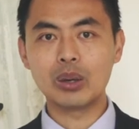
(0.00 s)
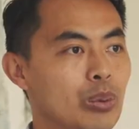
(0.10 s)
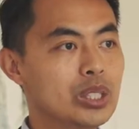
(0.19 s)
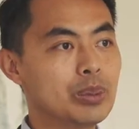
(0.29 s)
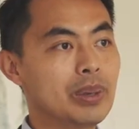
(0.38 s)

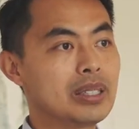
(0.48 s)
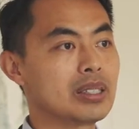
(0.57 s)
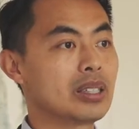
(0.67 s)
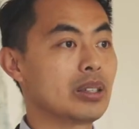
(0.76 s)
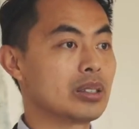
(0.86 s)
which means
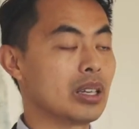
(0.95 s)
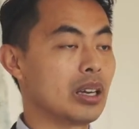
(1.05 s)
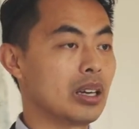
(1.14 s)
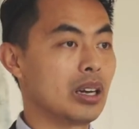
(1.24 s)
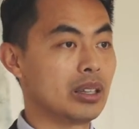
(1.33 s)
there's
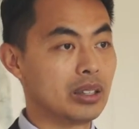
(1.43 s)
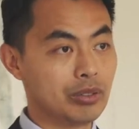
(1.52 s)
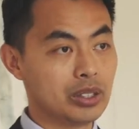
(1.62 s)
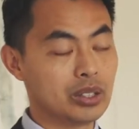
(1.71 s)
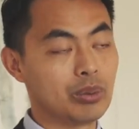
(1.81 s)
a
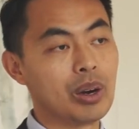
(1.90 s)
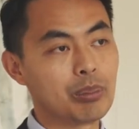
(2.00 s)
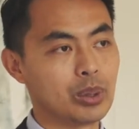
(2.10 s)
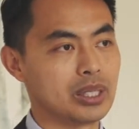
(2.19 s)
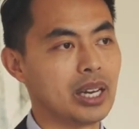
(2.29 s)
difference of
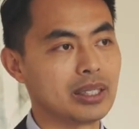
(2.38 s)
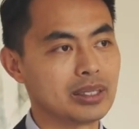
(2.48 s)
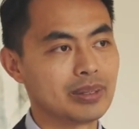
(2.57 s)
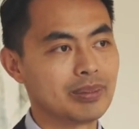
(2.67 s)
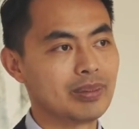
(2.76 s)
1%.
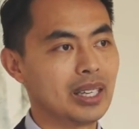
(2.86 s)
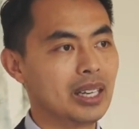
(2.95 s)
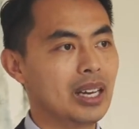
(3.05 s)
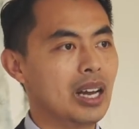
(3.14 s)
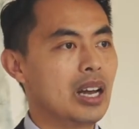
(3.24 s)

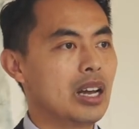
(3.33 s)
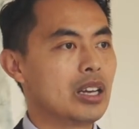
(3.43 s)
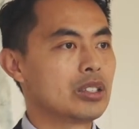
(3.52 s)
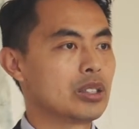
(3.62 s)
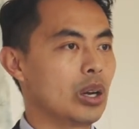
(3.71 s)

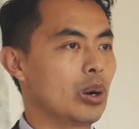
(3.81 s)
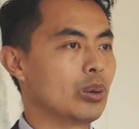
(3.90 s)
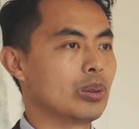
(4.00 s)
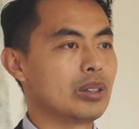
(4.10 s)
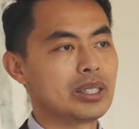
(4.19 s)

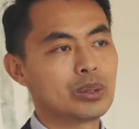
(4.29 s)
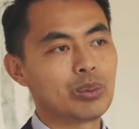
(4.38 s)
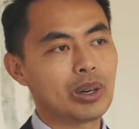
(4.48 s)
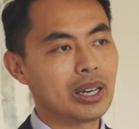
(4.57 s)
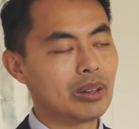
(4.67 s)
So let's
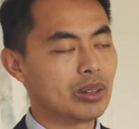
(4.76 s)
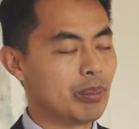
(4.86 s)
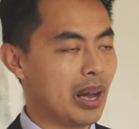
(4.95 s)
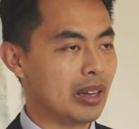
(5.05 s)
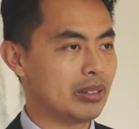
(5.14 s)
work out the
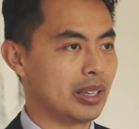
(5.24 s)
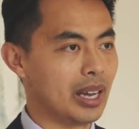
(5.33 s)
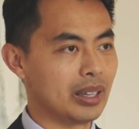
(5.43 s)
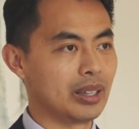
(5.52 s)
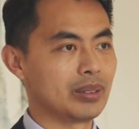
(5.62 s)
math
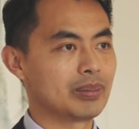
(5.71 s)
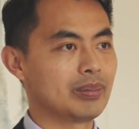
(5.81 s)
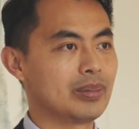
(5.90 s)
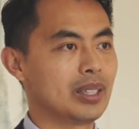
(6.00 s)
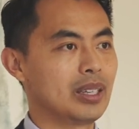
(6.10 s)
together.
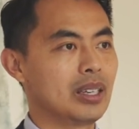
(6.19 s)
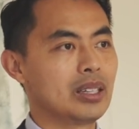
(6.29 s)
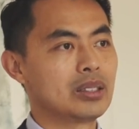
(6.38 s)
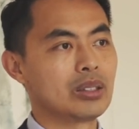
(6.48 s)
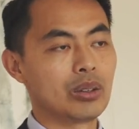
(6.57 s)

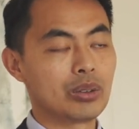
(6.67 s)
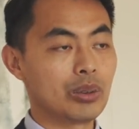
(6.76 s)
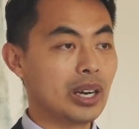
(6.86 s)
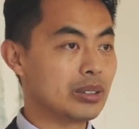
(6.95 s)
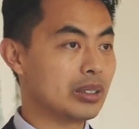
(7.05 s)
So
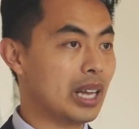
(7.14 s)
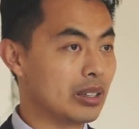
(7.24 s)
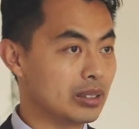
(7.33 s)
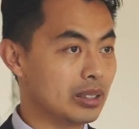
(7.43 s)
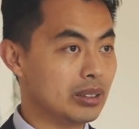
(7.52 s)

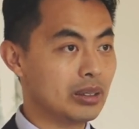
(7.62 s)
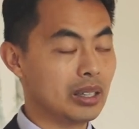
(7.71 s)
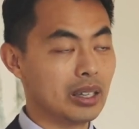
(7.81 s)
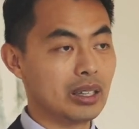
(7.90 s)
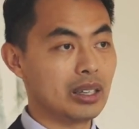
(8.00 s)
300,000
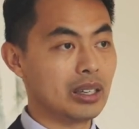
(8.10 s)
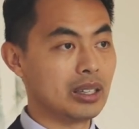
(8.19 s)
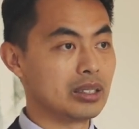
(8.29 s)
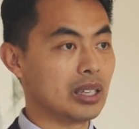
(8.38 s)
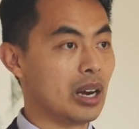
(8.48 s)

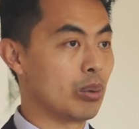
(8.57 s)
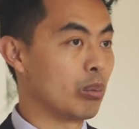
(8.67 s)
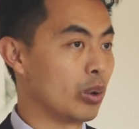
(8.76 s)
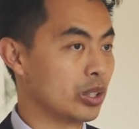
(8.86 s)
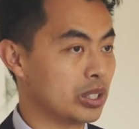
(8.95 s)
is our
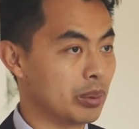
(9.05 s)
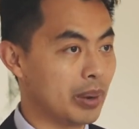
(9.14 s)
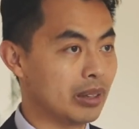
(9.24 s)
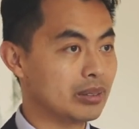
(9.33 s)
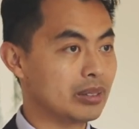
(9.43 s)
mortgage
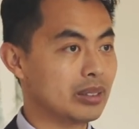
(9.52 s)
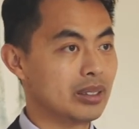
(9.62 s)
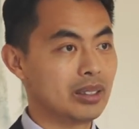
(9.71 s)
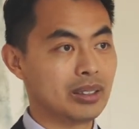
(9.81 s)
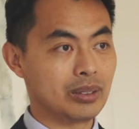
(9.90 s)
amount.
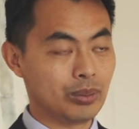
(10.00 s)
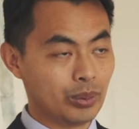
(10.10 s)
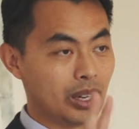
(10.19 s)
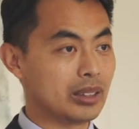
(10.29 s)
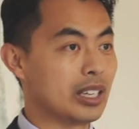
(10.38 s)

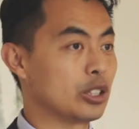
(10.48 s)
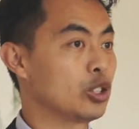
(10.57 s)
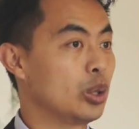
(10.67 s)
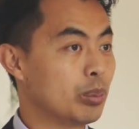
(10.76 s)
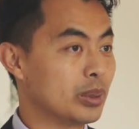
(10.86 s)
We got that
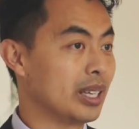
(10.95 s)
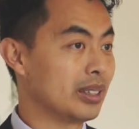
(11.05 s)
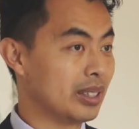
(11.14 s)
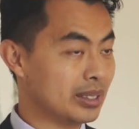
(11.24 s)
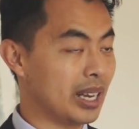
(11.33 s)

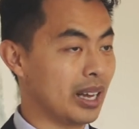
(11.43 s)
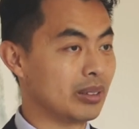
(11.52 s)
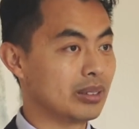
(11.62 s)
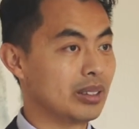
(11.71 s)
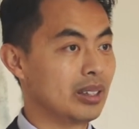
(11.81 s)
2% discount